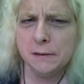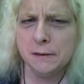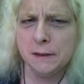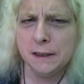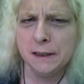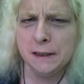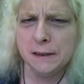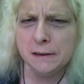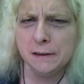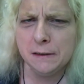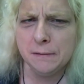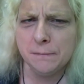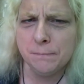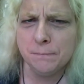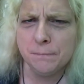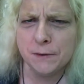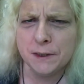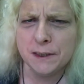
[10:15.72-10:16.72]
they,
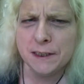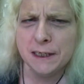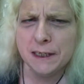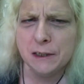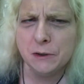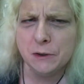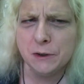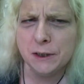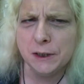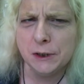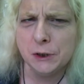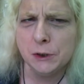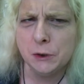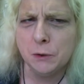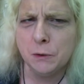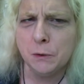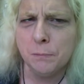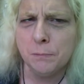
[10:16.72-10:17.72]
the standard
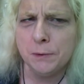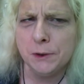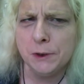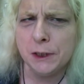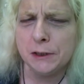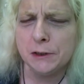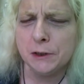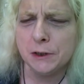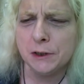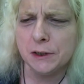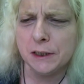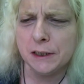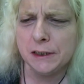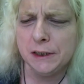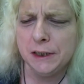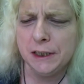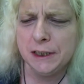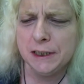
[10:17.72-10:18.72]
digital
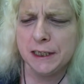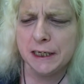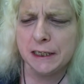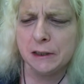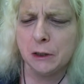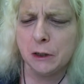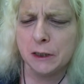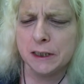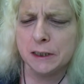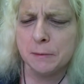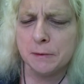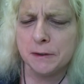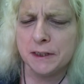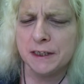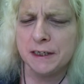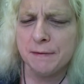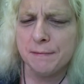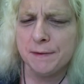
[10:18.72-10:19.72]
projectors, she said, cost about
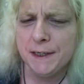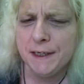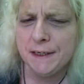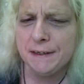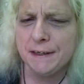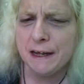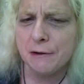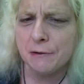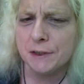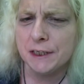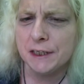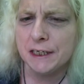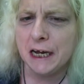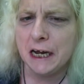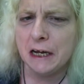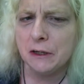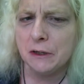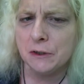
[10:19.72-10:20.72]

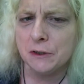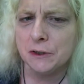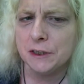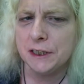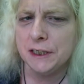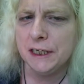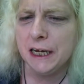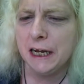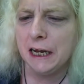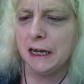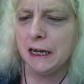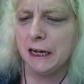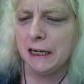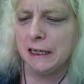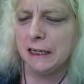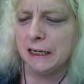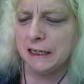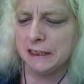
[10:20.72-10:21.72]
$70,000. Yeah,
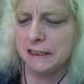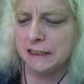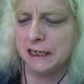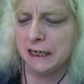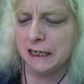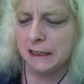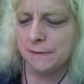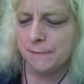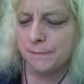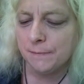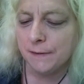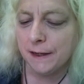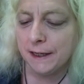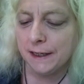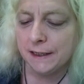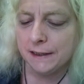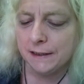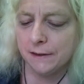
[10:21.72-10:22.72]
and that's kind of
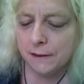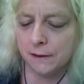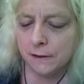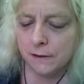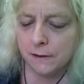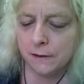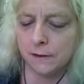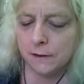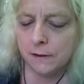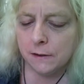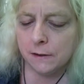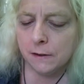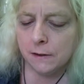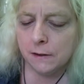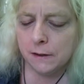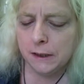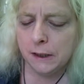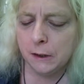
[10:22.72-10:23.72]
like,
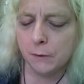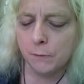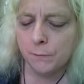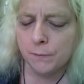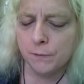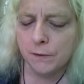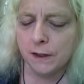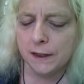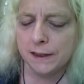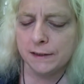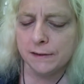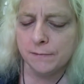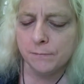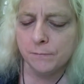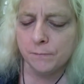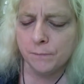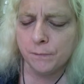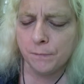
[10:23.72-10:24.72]
you know, for like,
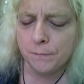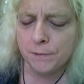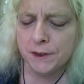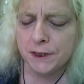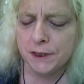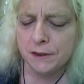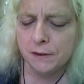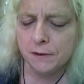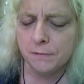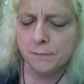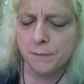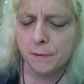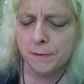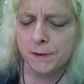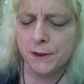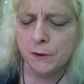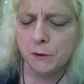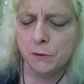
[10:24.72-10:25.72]
from, Mr.,
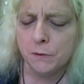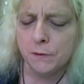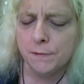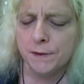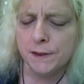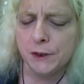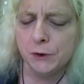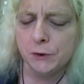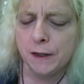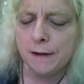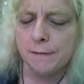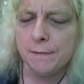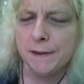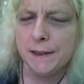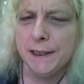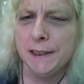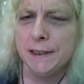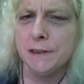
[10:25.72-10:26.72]
from the owner of this drive,
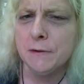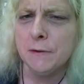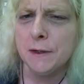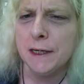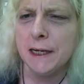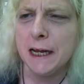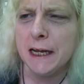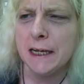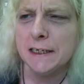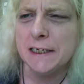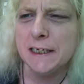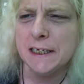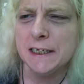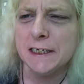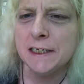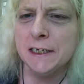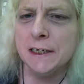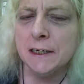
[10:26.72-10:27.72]
and he's already has
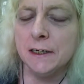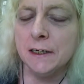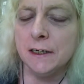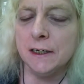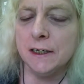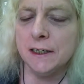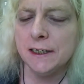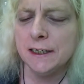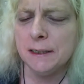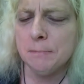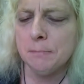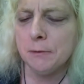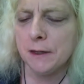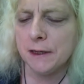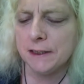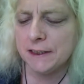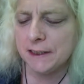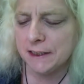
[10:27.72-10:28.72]
his
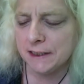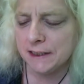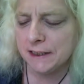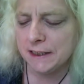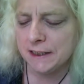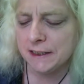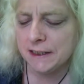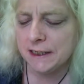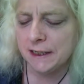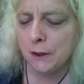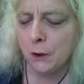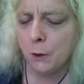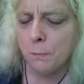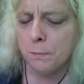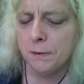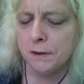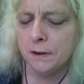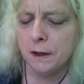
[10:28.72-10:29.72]
simplexes since they
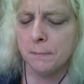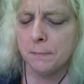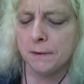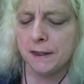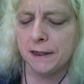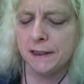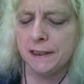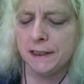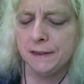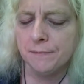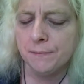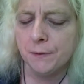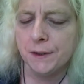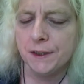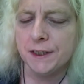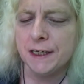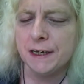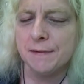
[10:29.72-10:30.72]
opened up in
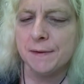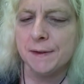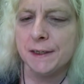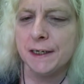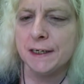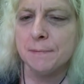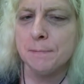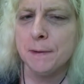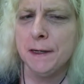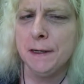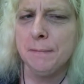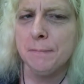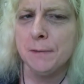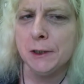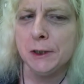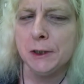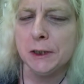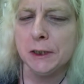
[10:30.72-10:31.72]
1947. That's pretty
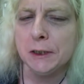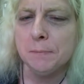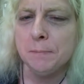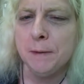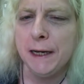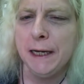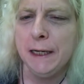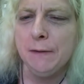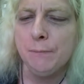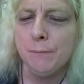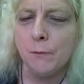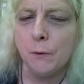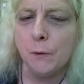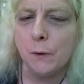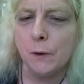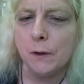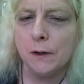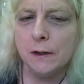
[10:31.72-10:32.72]
much just paid
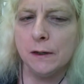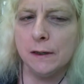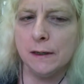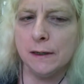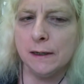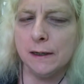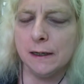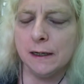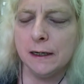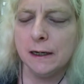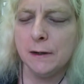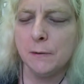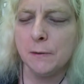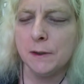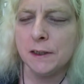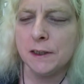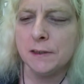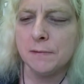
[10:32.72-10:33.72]
for. In
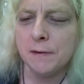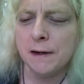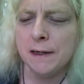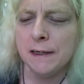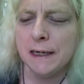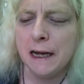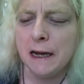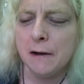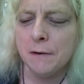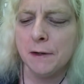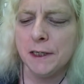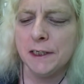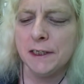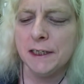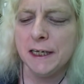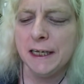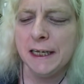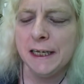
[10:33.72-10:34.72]
other words, right now
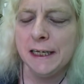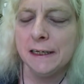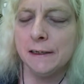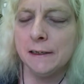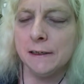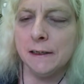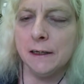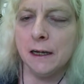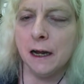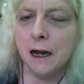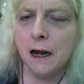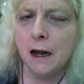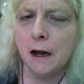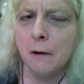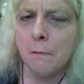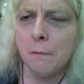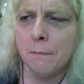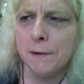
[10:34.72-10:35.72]
he's getting
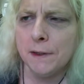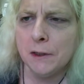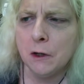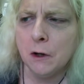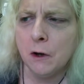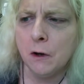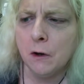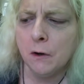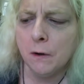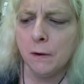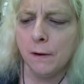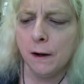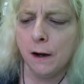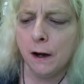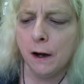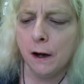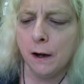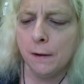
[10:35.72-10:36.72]
uh, what we call
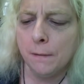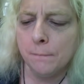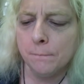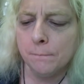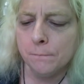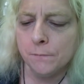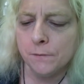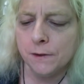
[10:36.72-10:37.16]
um,